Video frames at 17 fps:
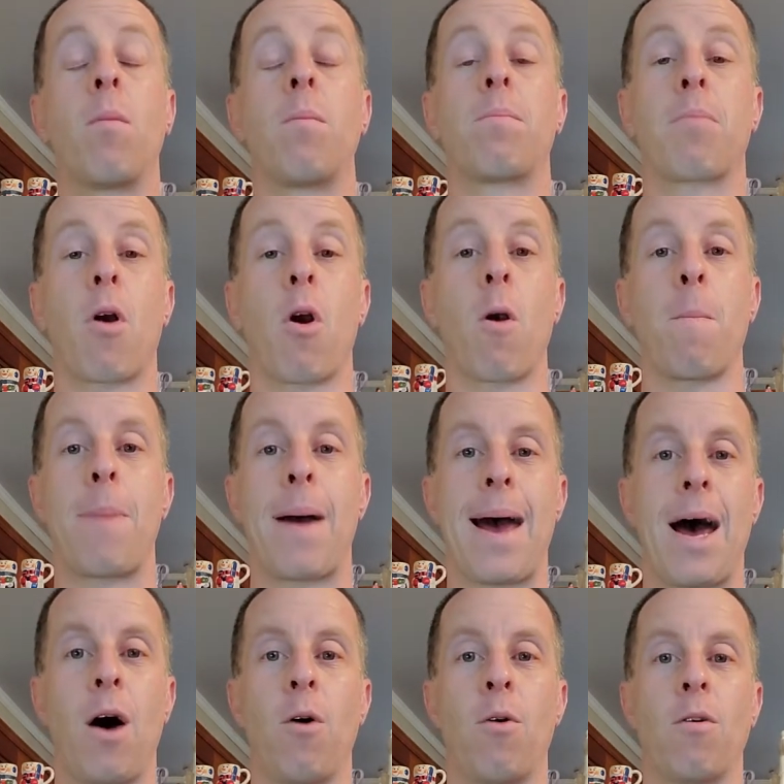per
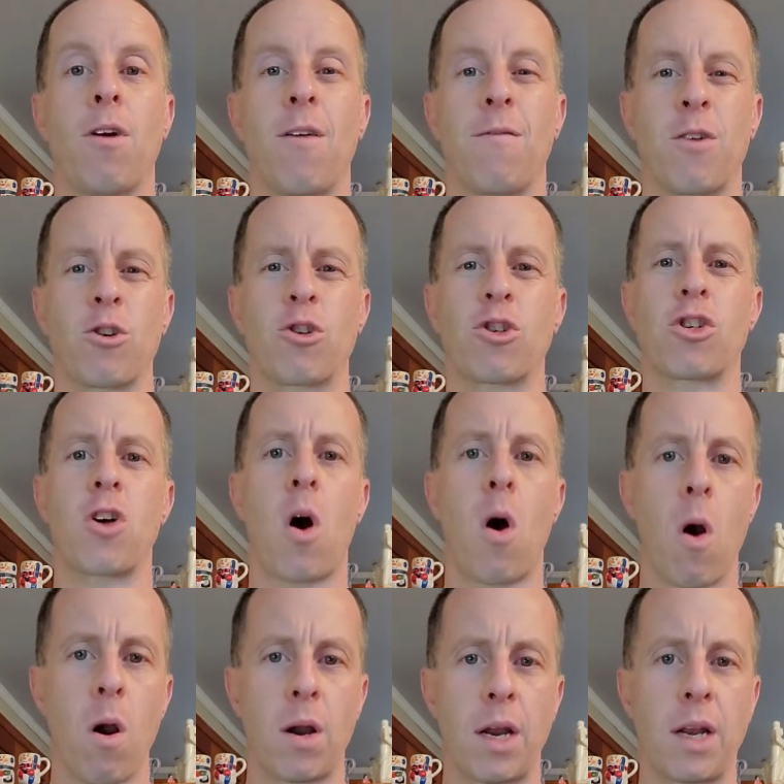pound of your
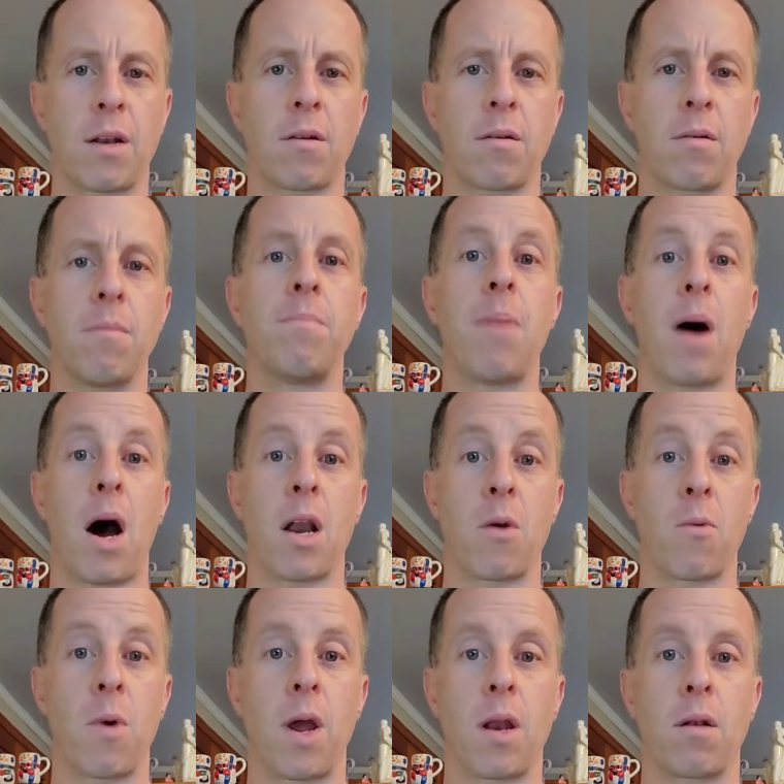target body
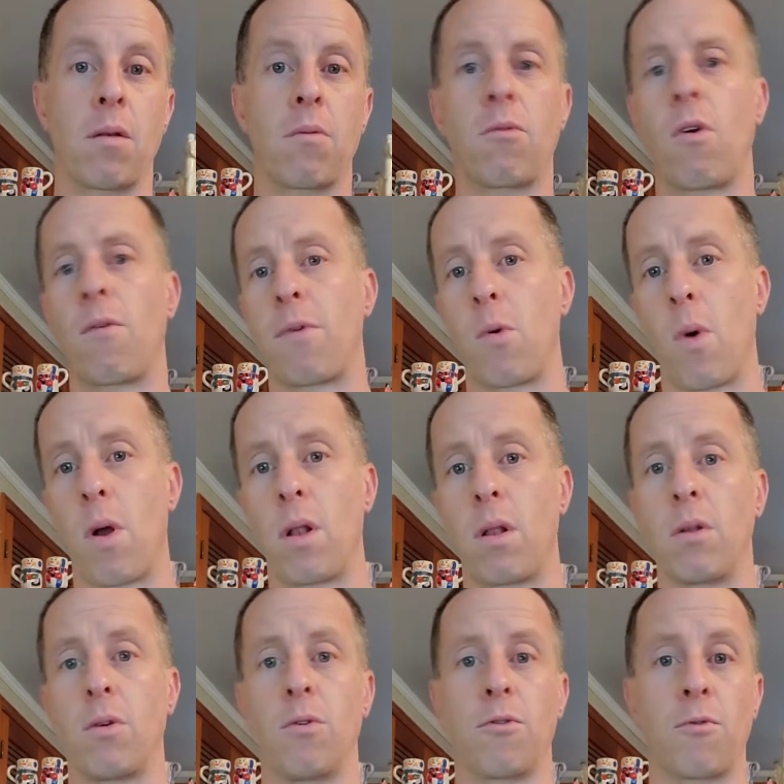weight. So if you want to
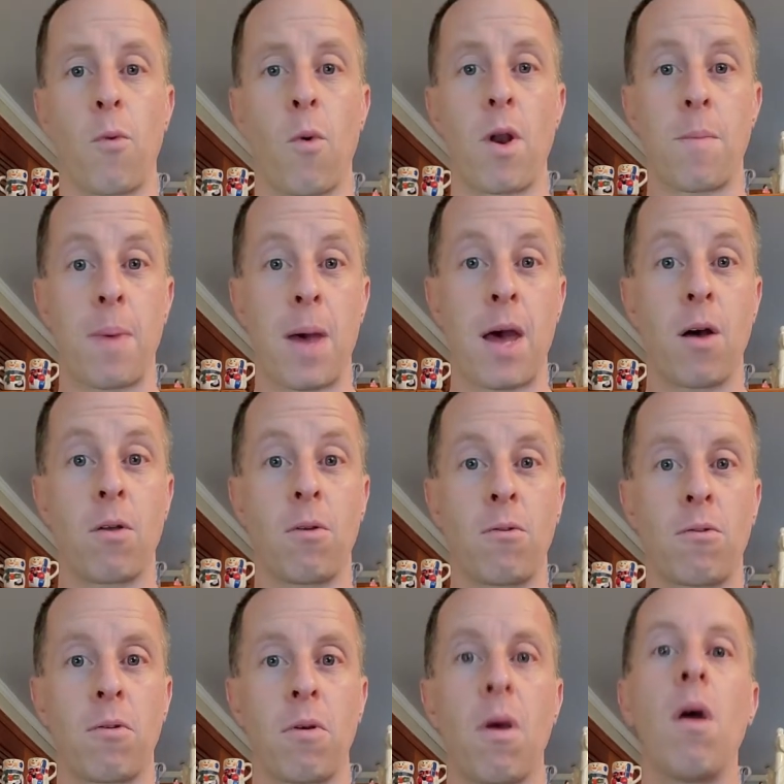lose 40
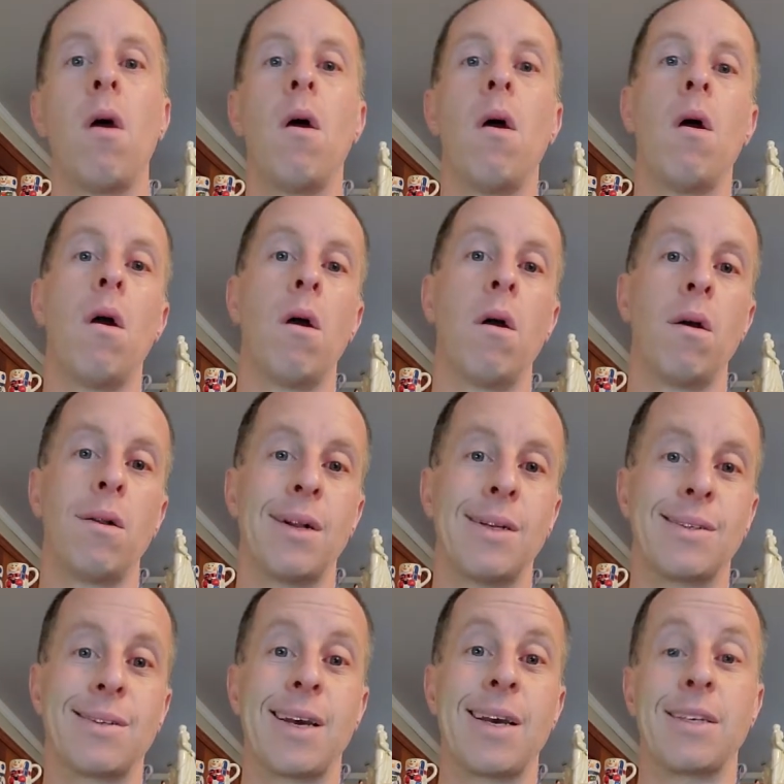pounds,
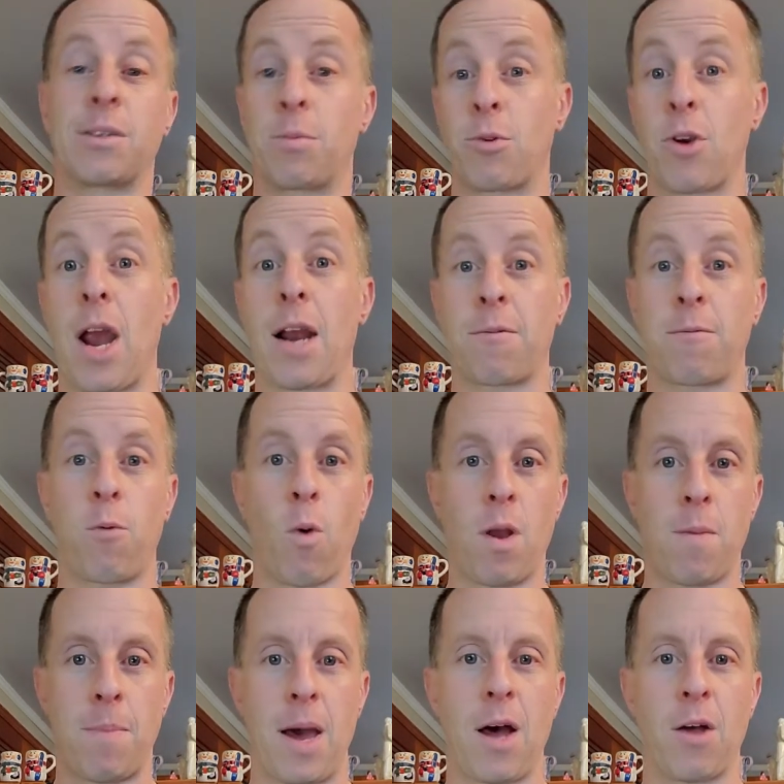let's say subtract 40
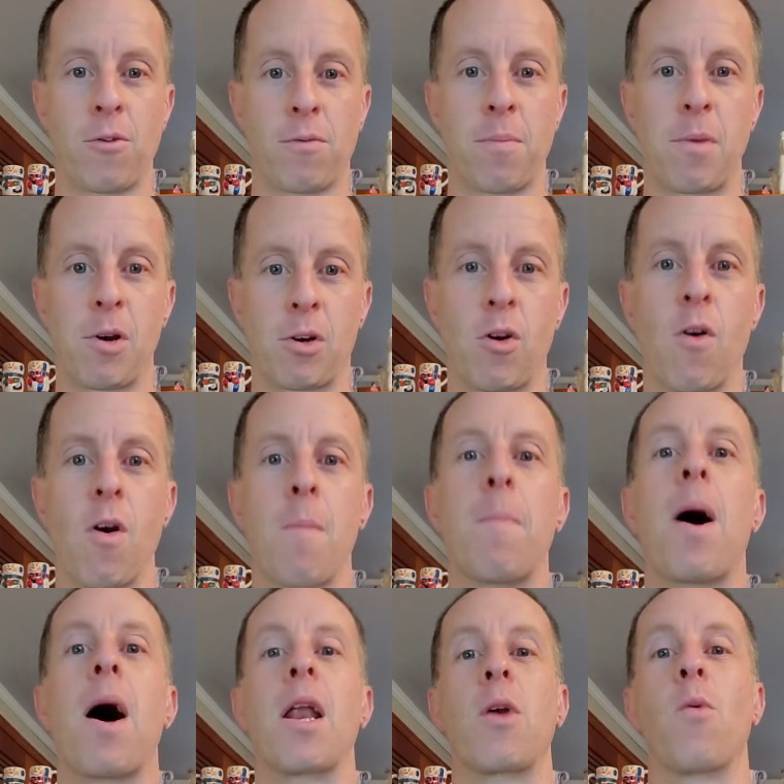pounds from your current
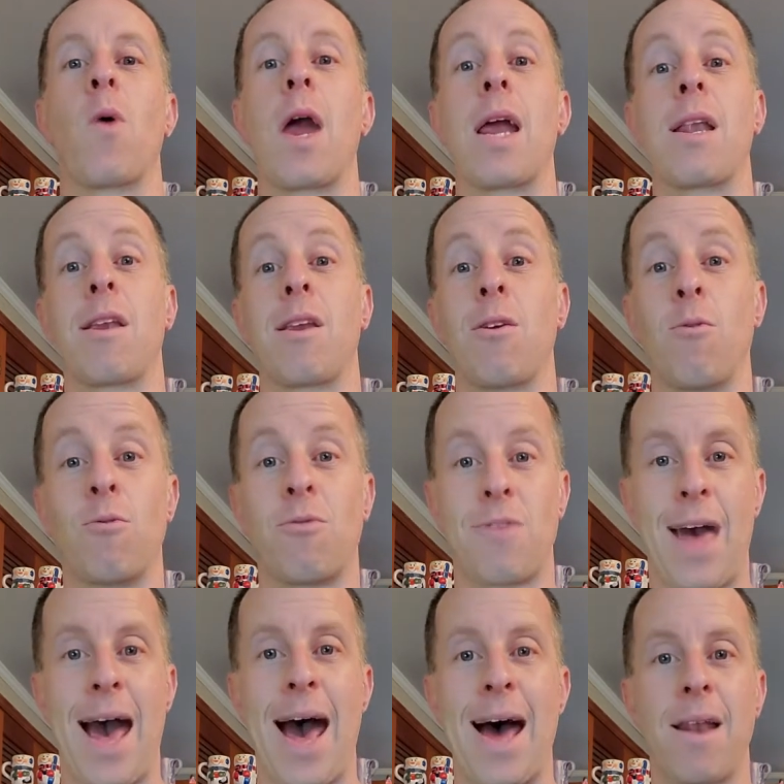body weight and use
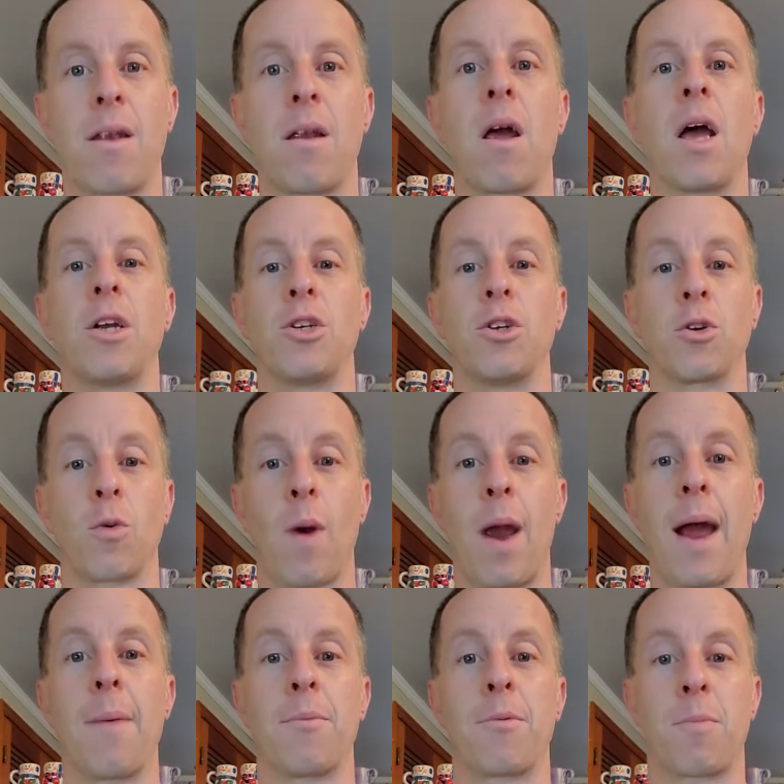that as your
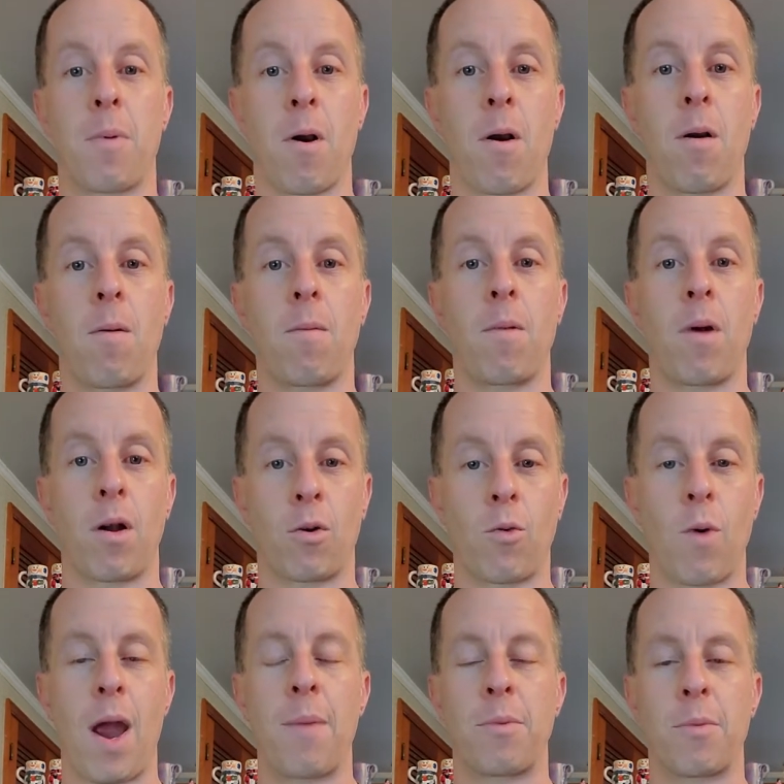grams
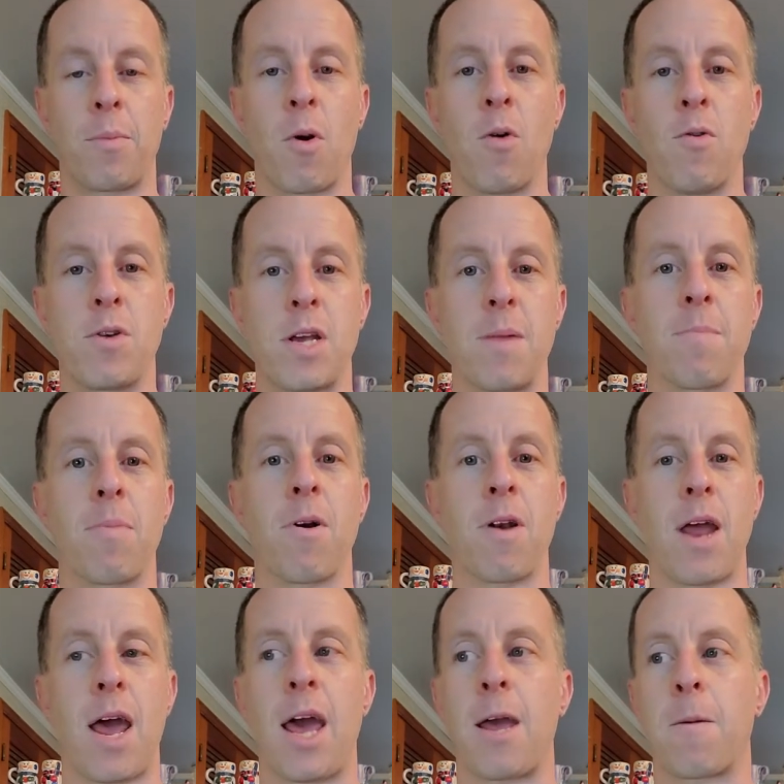of protein per
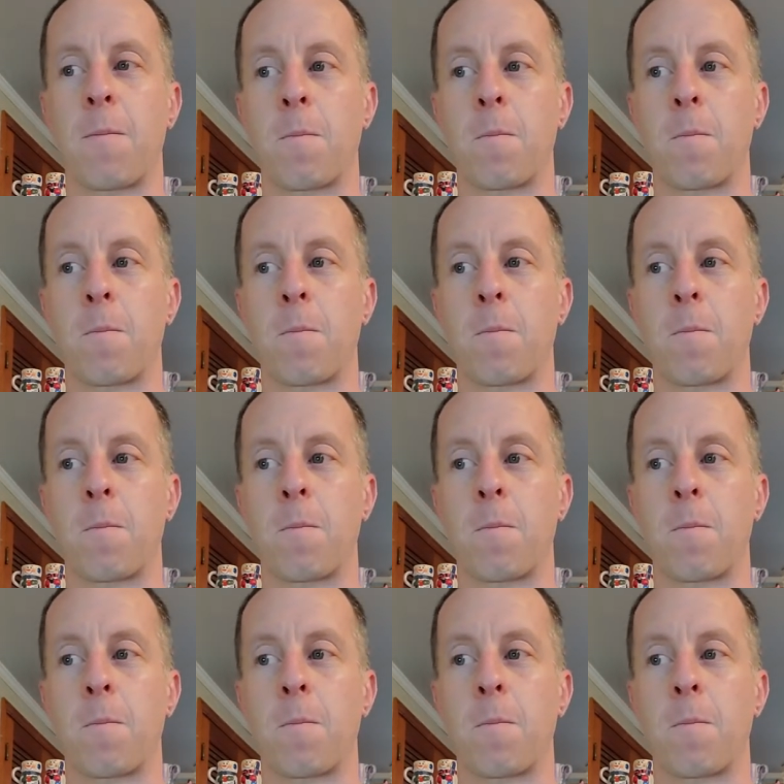day.